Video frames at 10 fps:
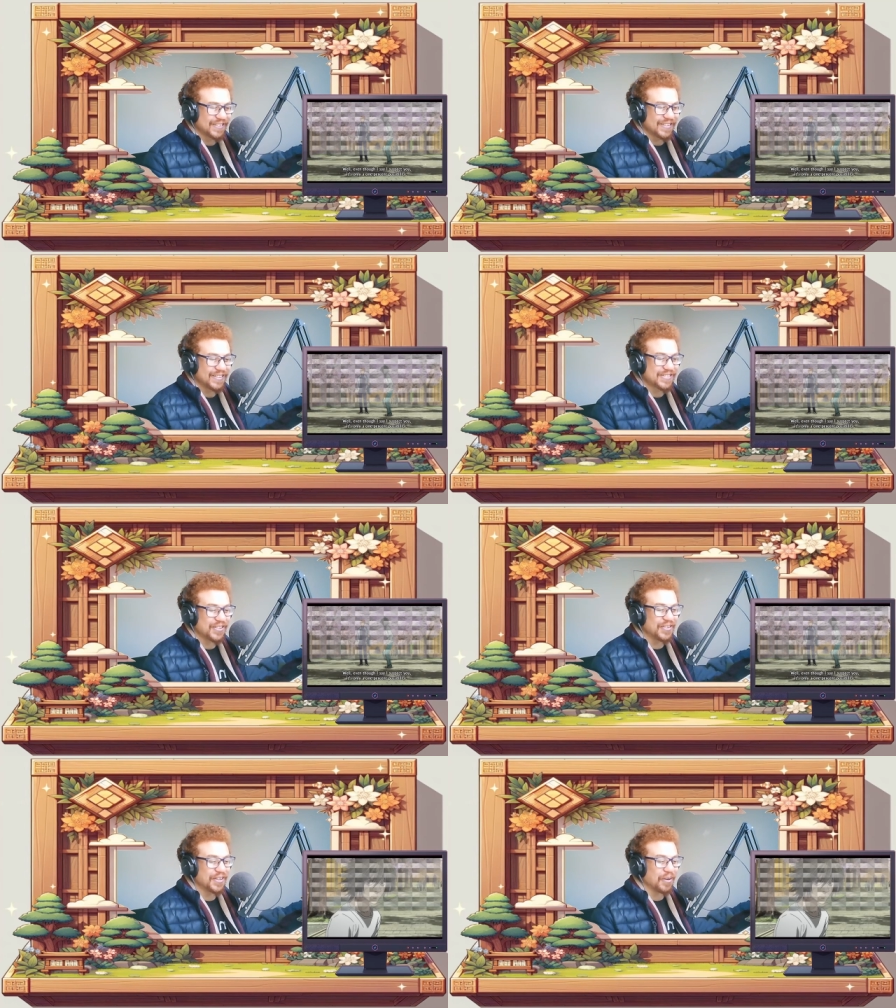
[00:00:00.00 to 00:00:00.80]
It's
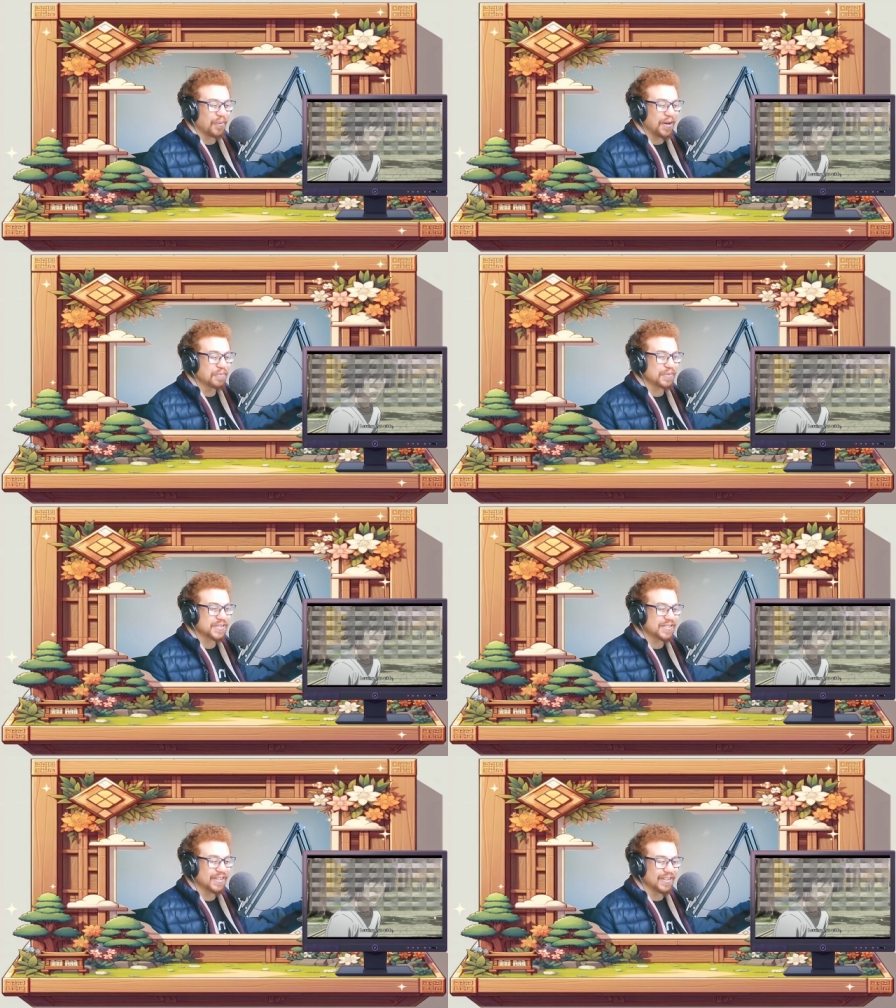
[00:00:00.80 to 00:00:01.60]
only a
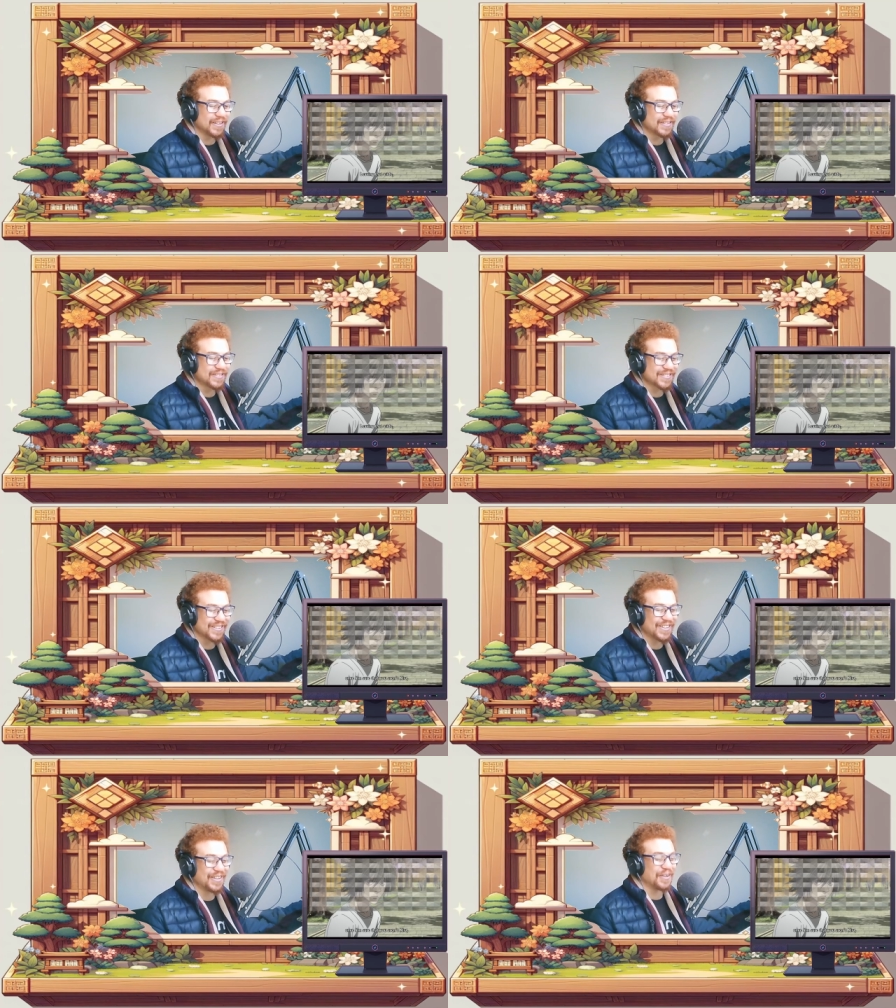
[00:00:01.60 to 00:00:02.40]
1%.
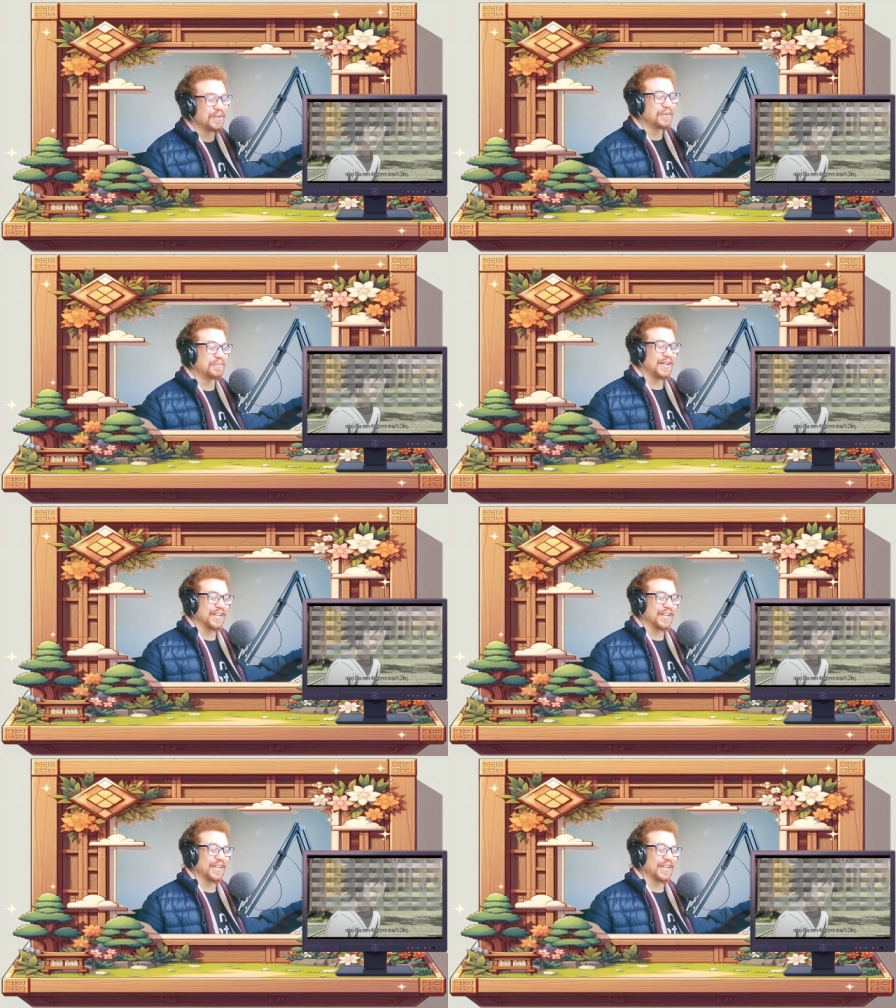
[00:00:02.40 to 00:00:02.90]
Oh my